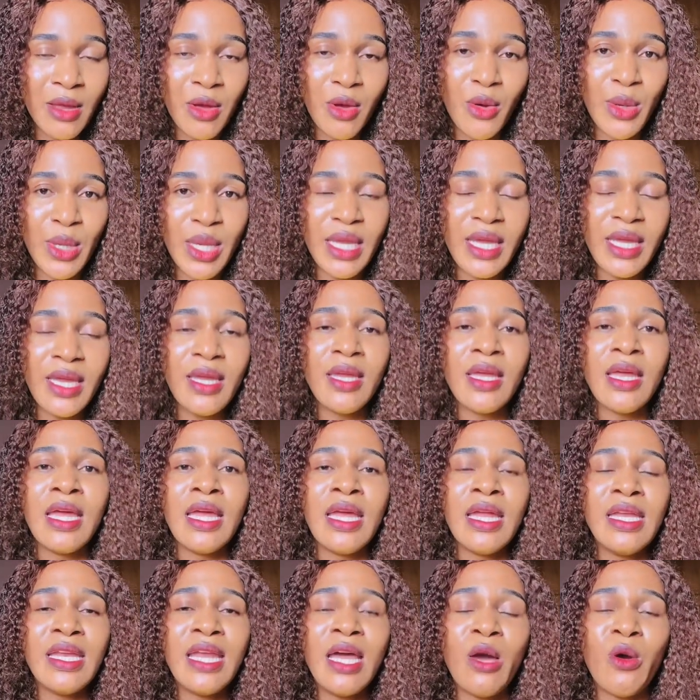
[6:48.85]
Okay,
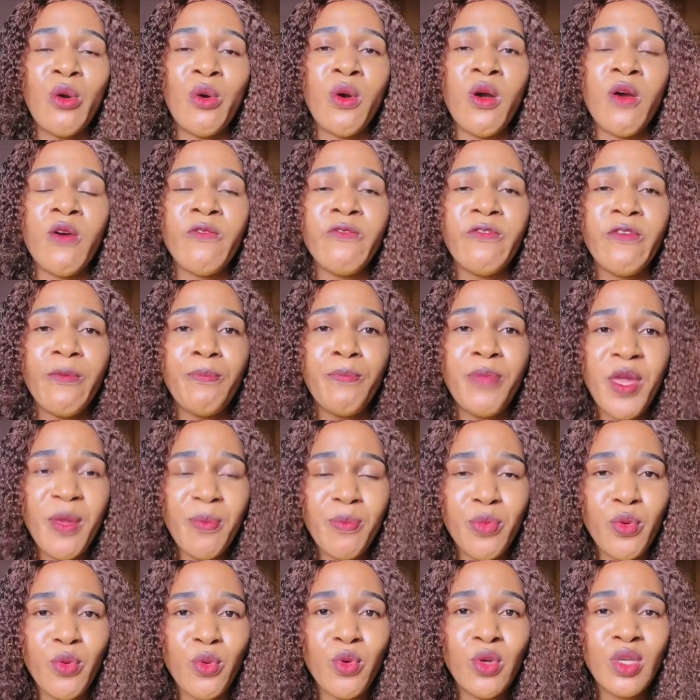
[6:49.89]
now for
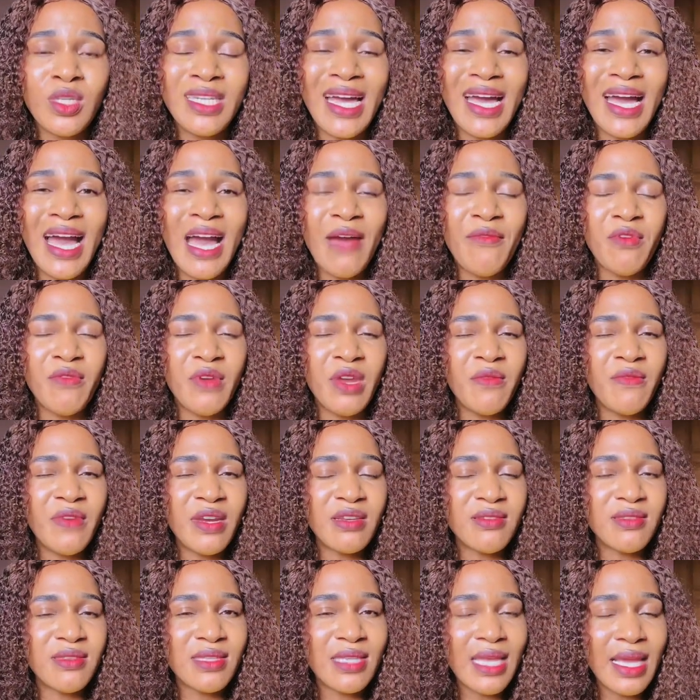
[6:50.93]
people that have a
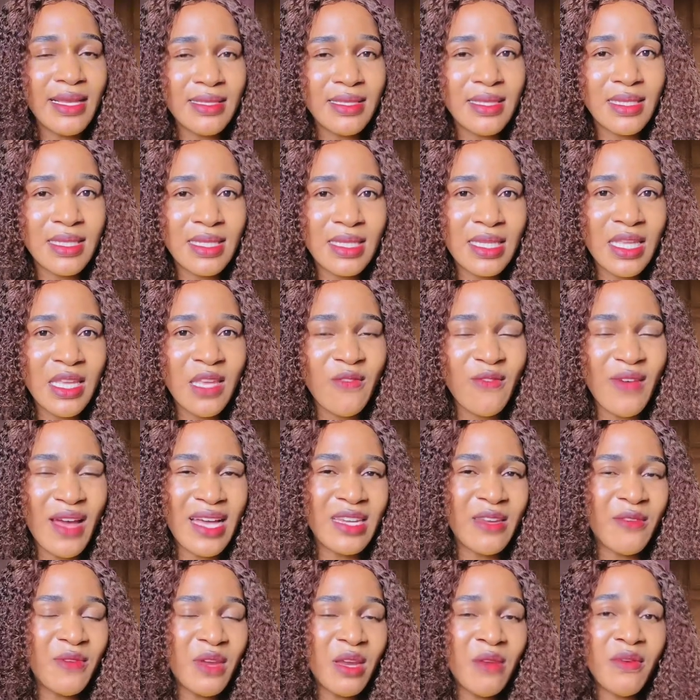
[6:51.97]
very sensitive
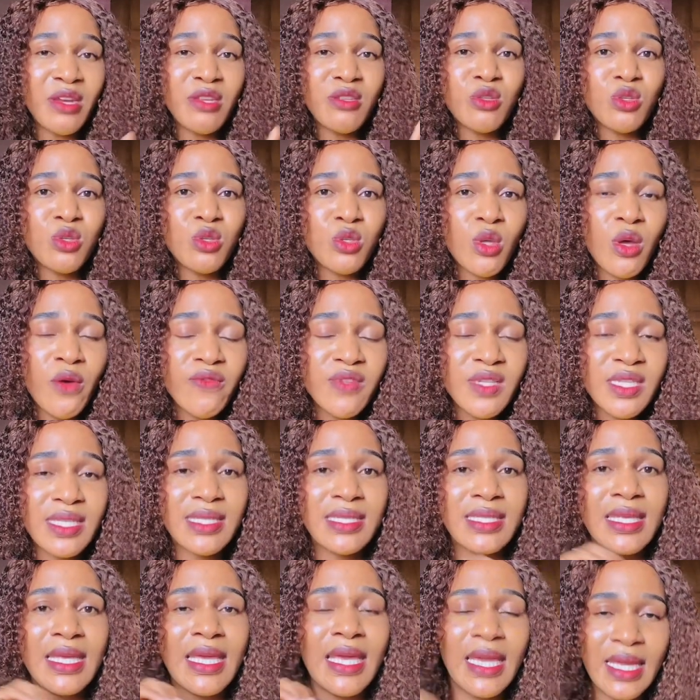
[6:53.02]
and a very soft
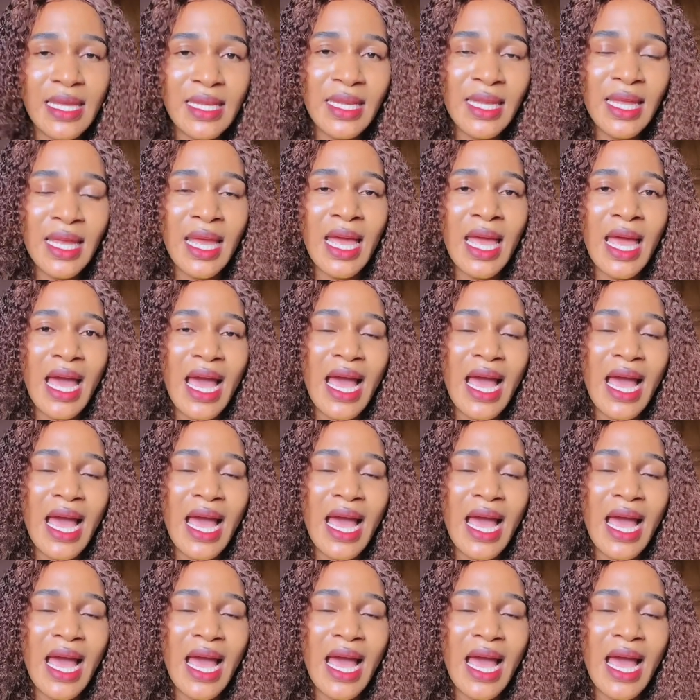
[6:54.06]
skin